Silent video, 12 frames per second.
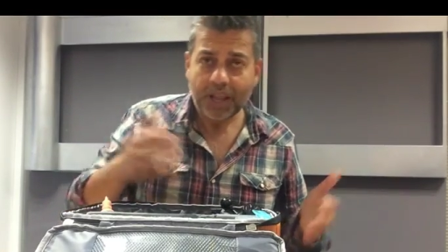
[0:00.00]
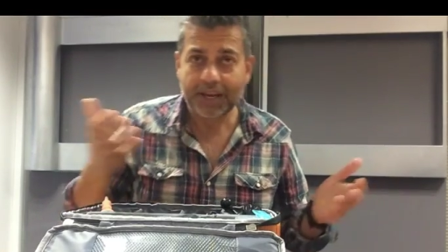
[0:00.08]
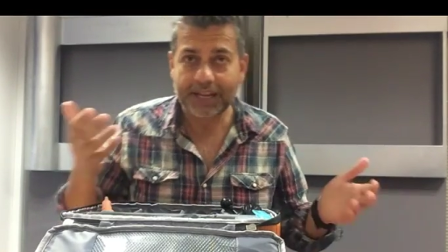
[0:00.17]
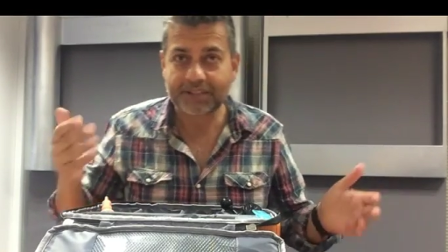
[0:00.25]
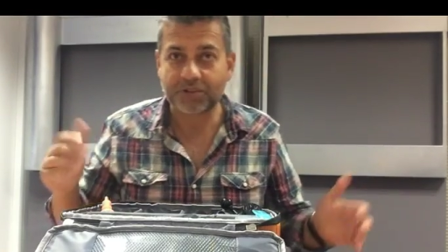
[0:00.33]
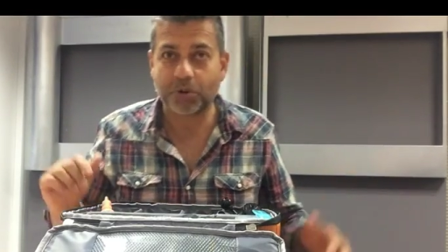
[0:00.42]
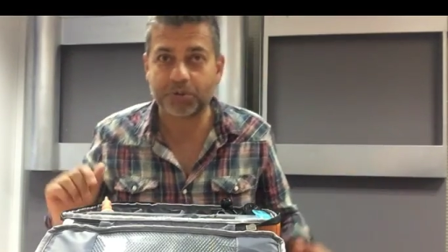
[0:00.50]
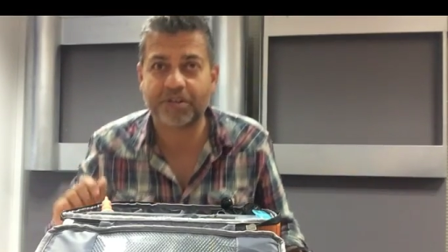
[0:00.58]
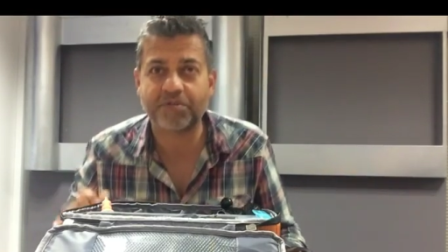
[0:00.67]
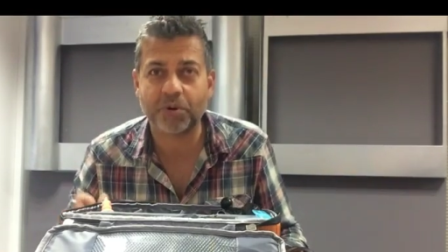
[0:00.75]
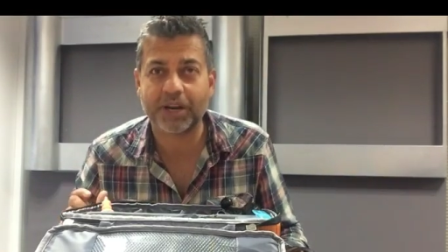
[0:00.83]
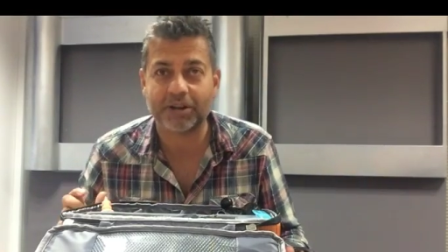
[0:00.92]
Unless, of course,
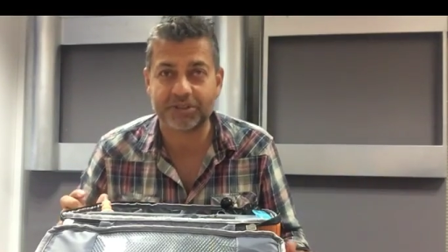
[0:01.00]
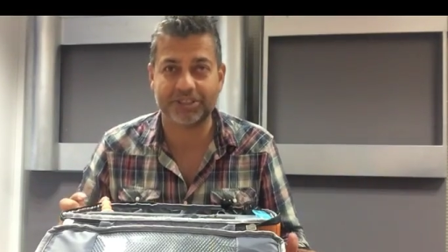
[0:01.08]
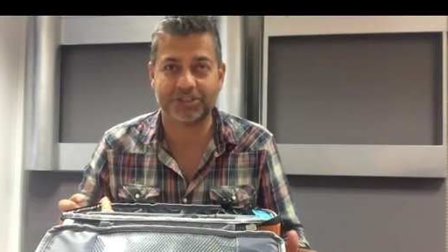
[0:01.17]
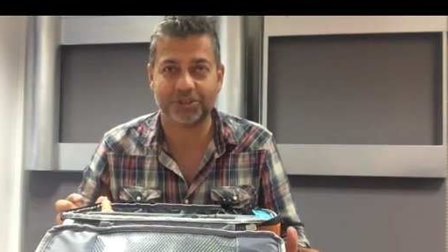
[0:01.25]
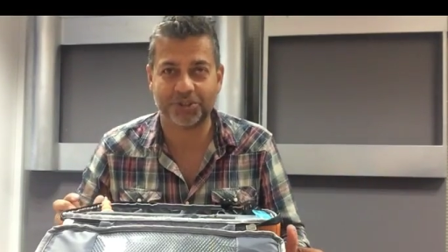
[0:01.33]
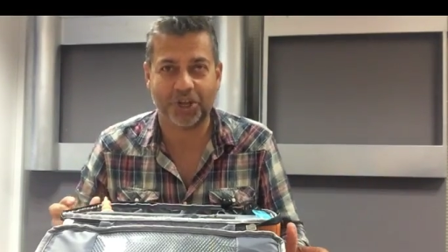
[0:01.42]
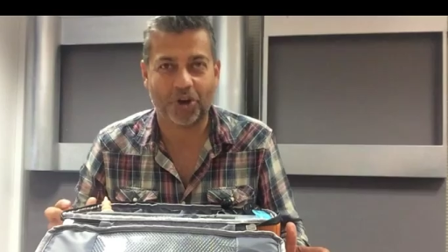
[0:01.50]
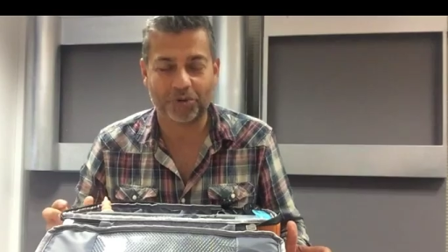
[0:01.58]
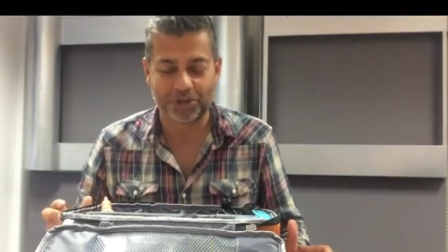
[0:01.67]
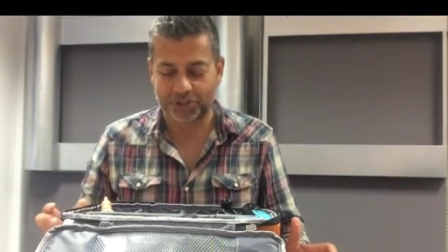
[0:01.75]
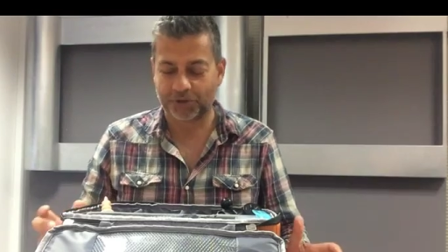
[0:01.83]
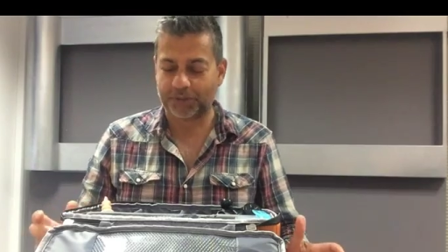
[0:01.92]
everyone else is using
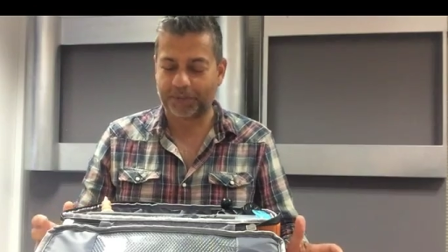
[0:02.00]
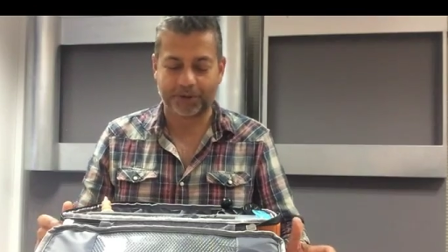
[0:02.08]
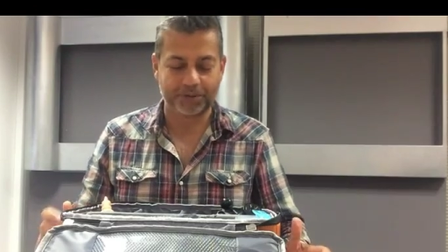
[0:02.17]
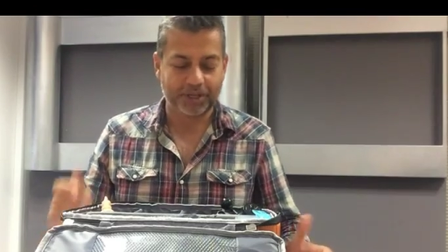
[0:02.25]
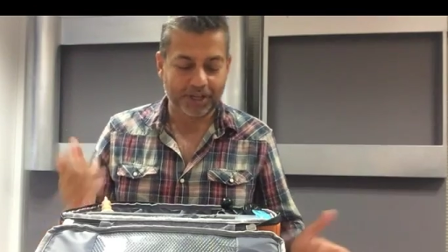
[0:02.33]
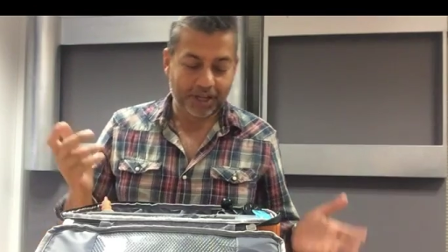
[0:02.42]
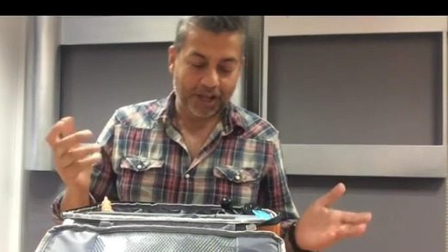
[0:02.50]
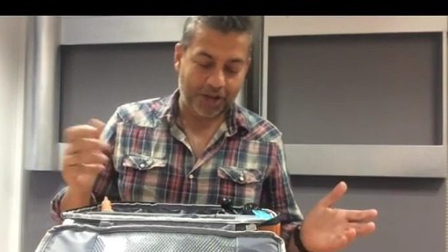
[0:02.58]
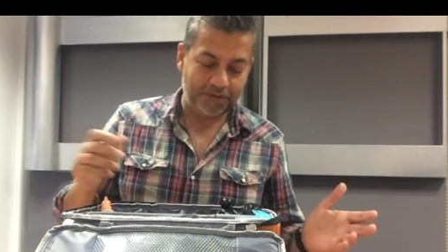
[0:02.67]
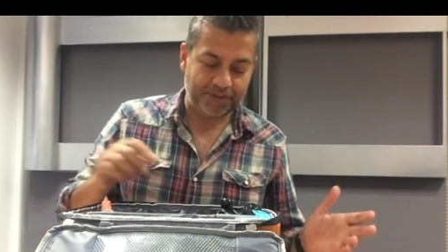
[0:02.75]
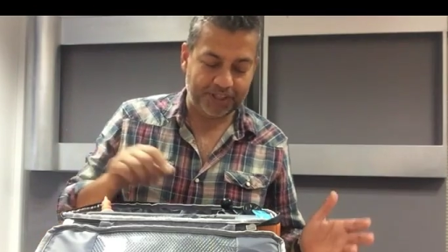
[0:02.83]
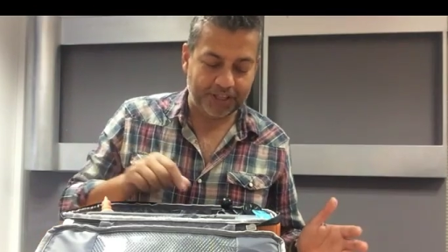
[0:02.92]
orange on the boat.
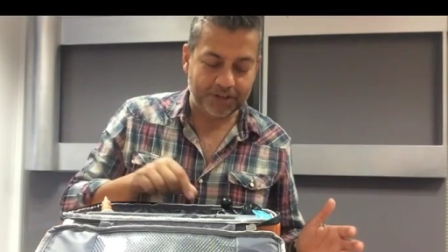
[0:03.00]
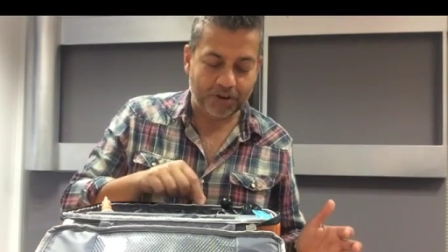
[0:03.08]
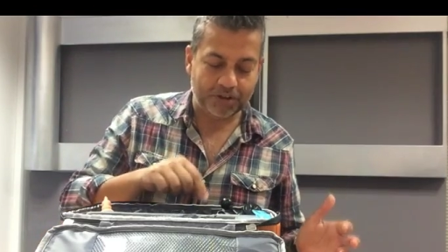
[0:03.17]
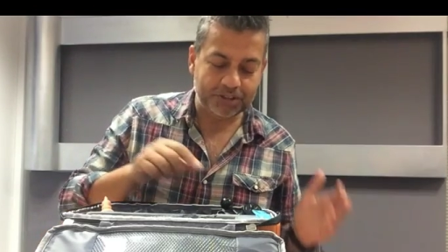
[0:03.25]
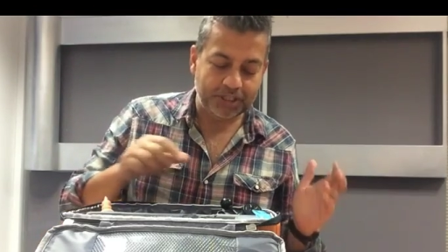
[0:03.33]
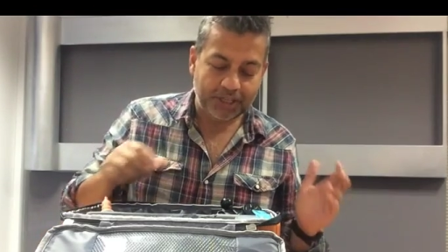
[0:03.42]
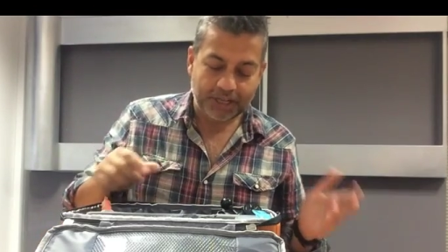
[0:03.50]
Hopefully they're not.